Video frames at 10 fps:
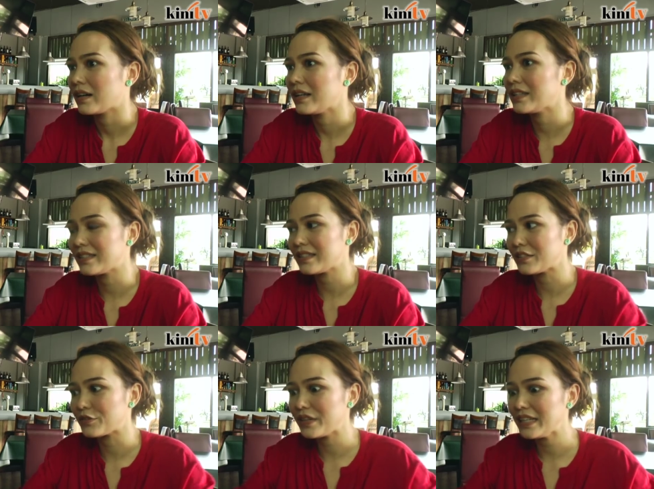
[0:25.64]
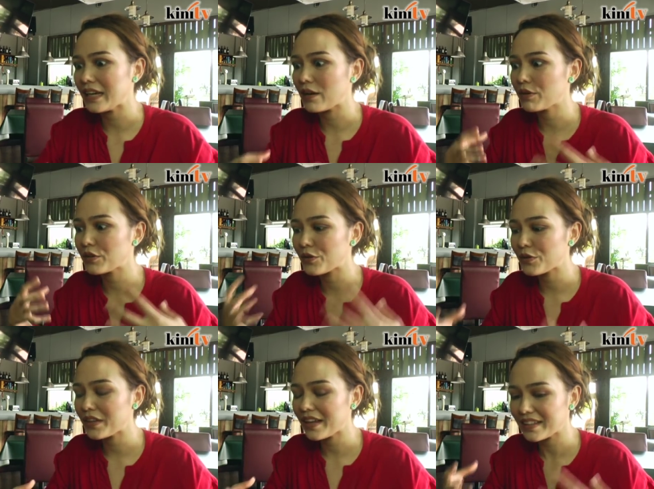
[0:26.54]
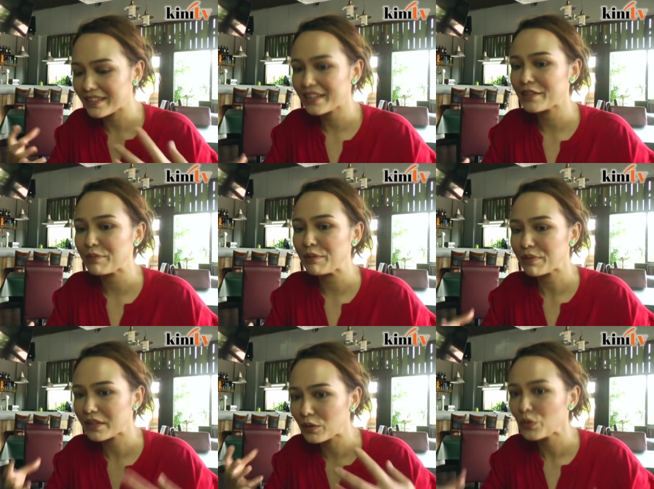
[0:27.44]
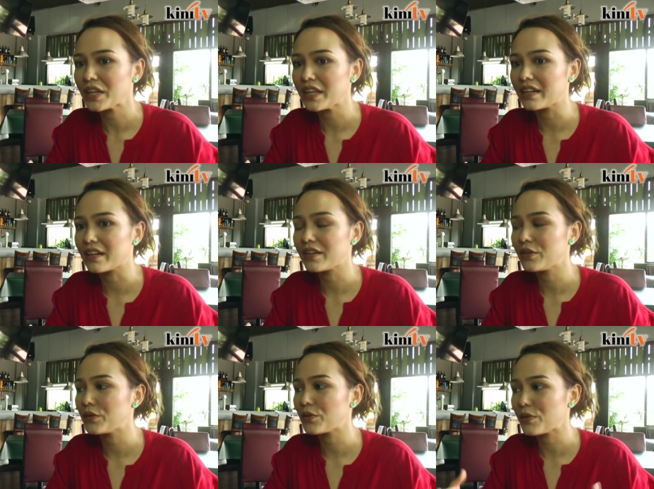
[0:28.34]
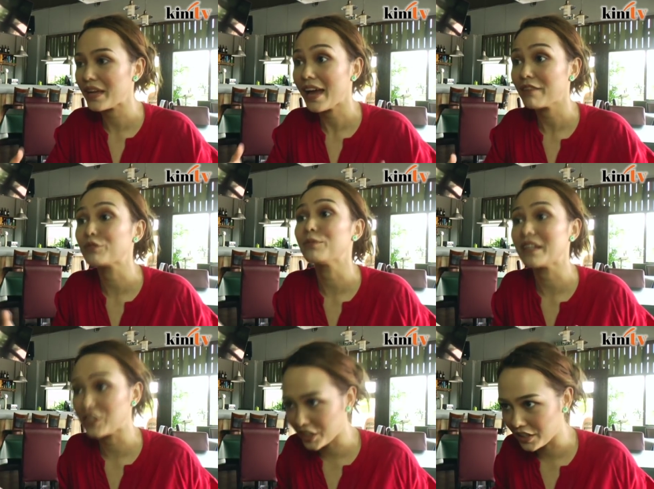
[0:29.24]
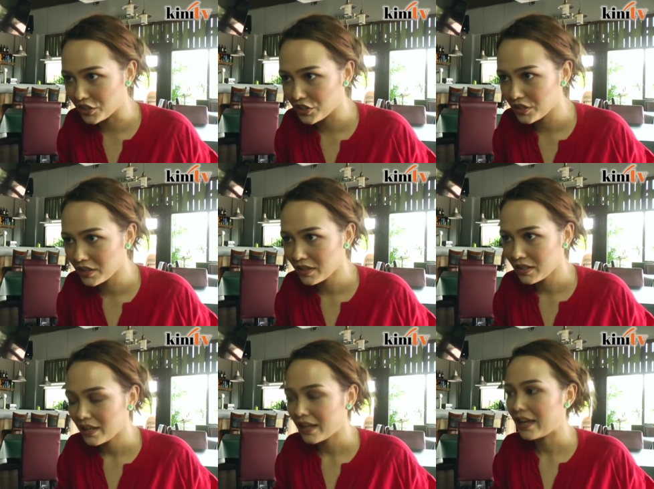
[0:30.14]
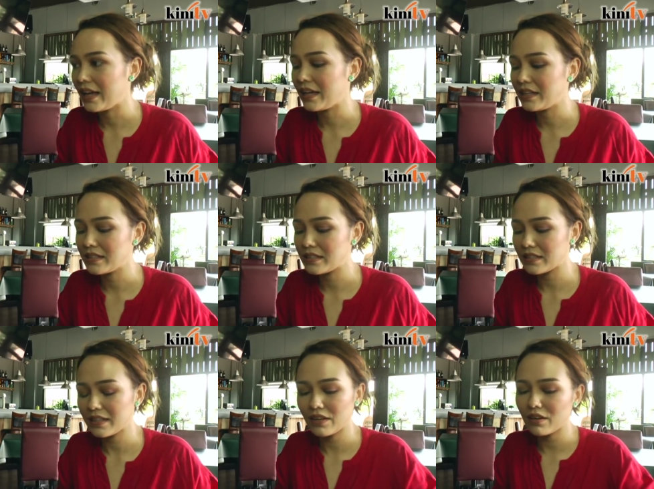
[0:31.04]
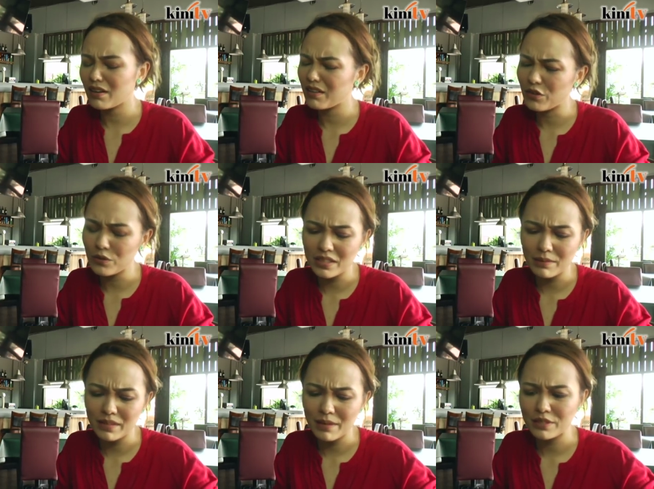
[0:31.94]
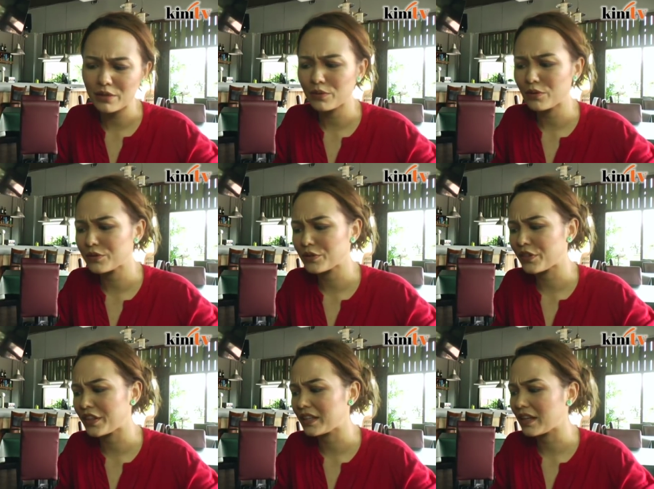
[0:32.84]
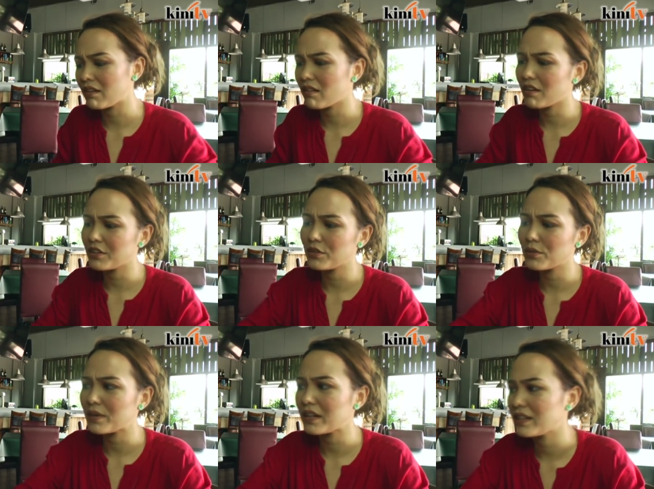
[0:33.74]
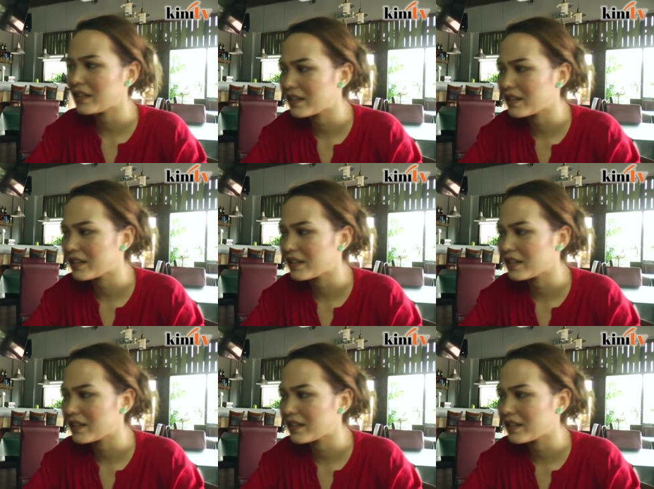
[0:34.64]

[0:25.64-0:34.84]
it's really, I want to go there and tell the people, look here, we have to make a change. And of course sometimes they will also think that, oh, you know what,